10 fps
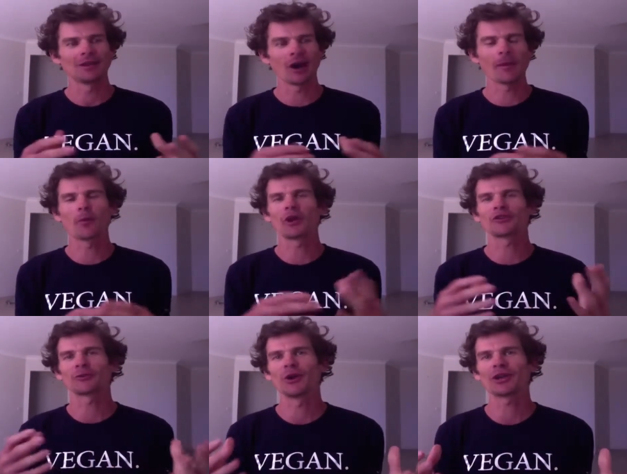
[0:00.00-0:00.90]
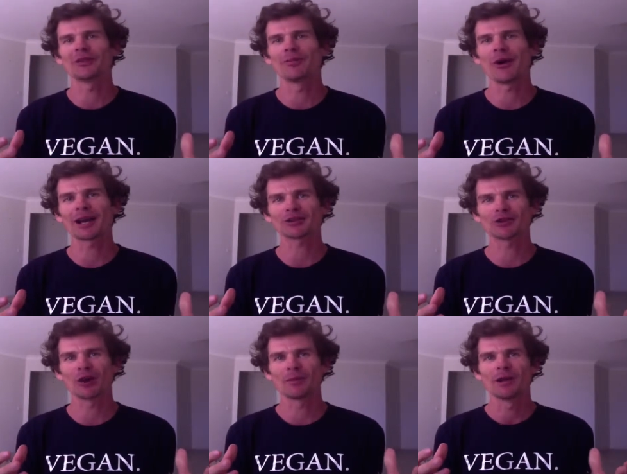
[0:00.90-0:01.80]
I remember when I used to work in the bike
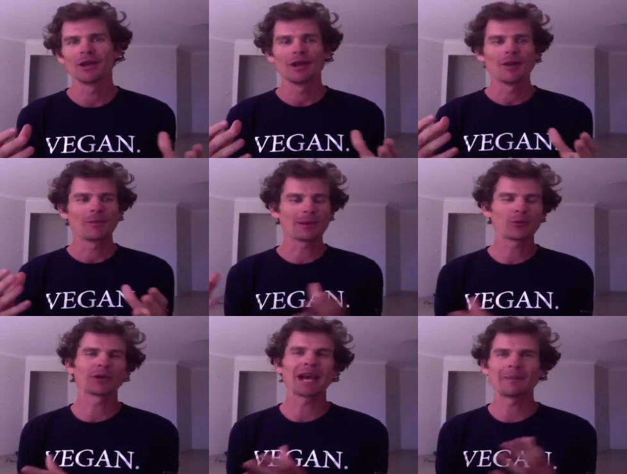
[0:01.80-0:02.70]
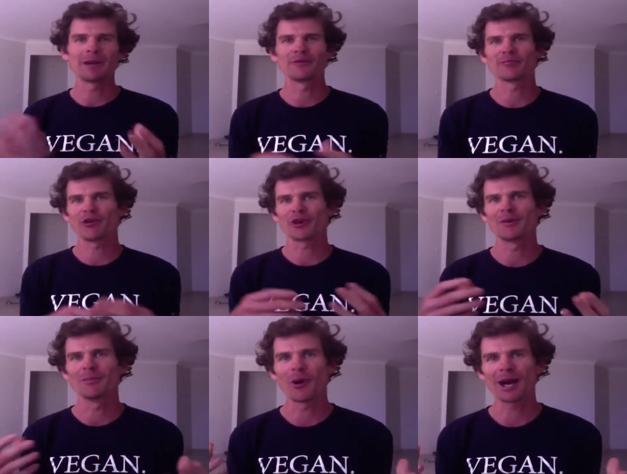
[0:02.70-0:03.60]
shop, people would come in with a
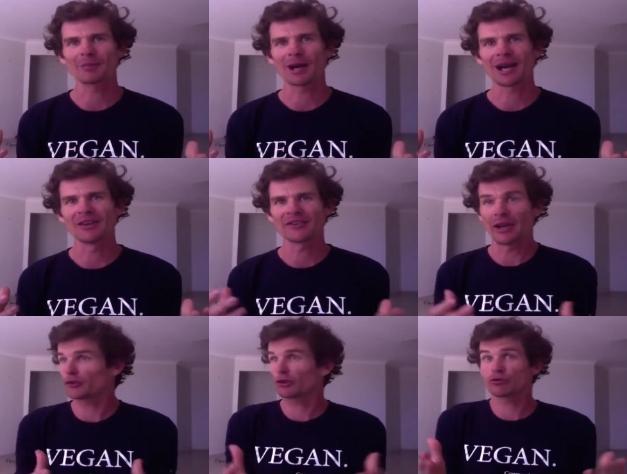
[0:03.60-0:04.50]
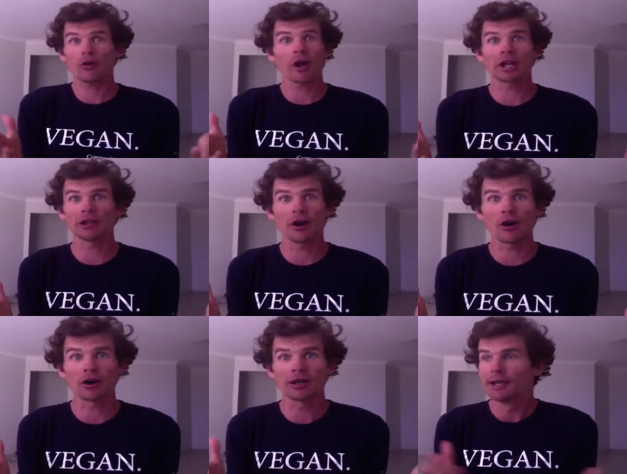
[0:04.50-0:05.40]
broken bike part and say, I was just riding
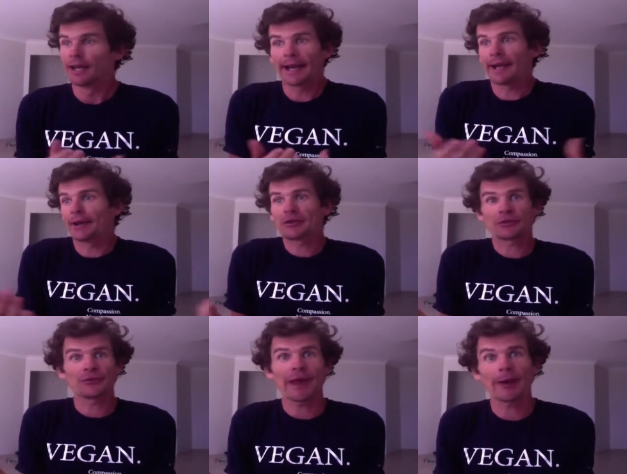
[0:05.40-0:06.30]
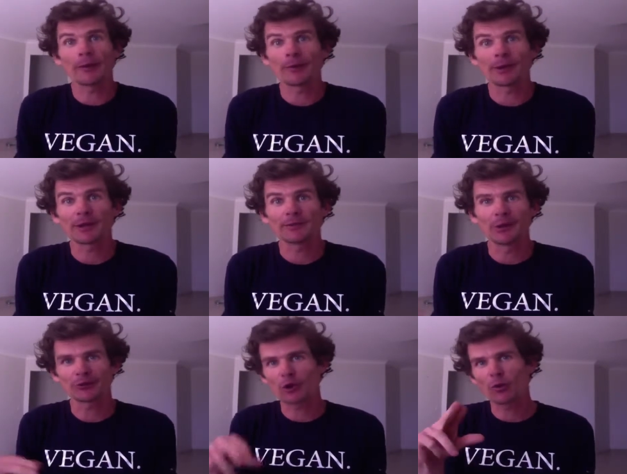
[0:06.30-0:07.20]
along and it just failed on me.
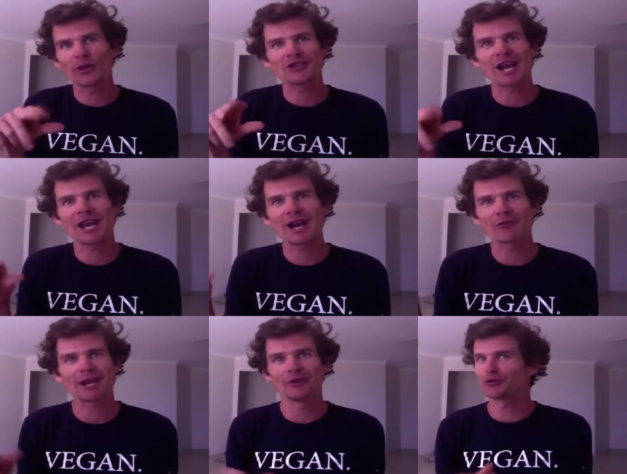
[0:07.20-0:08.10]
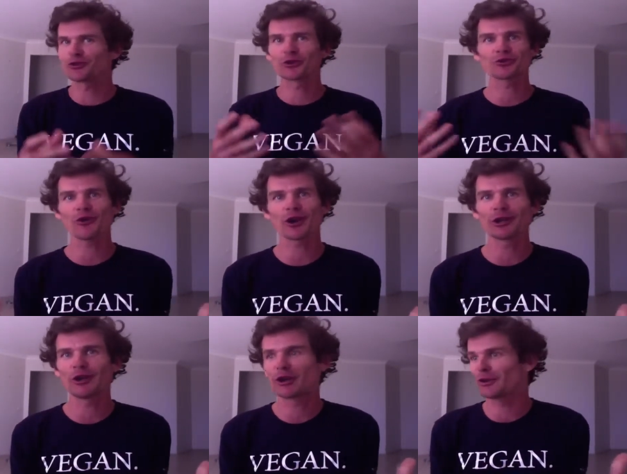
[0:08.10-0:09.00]
It was called the JRA. It was just riding
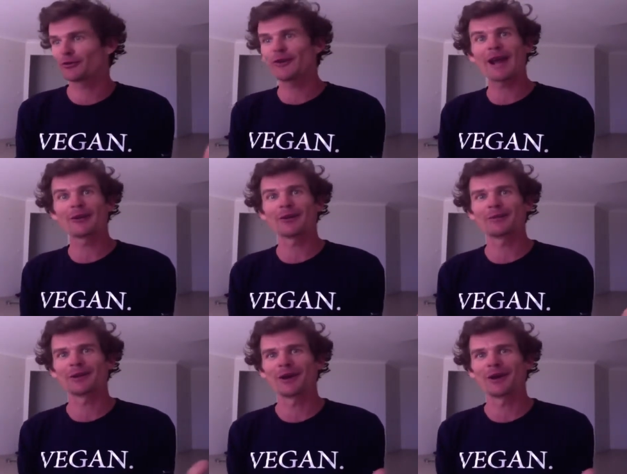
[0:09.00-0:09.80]
along and it failed on me.